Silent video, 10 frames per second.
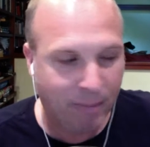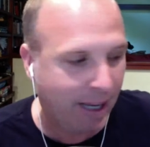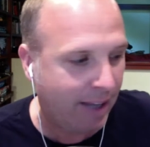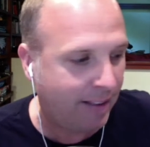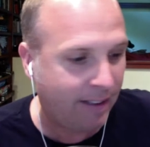
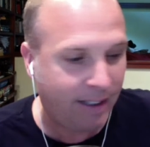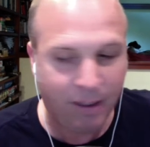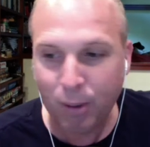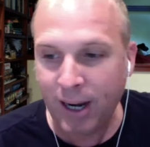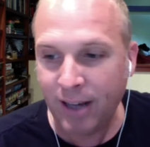Kathleen, that
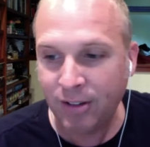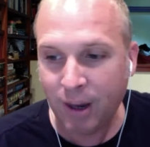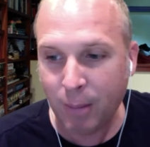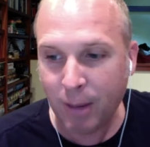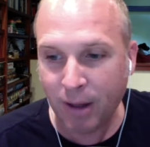brands
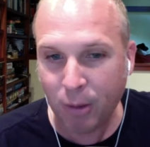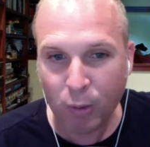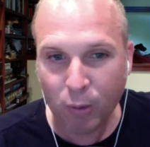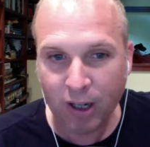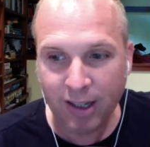come out of the
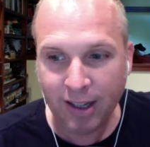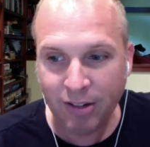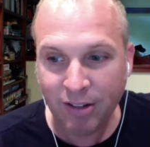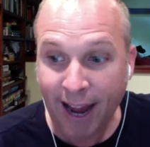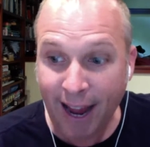woodwork and they
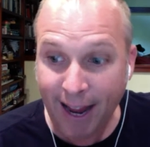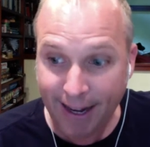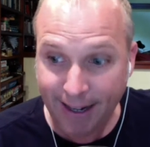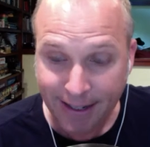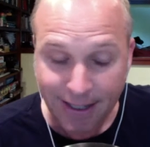say, hey,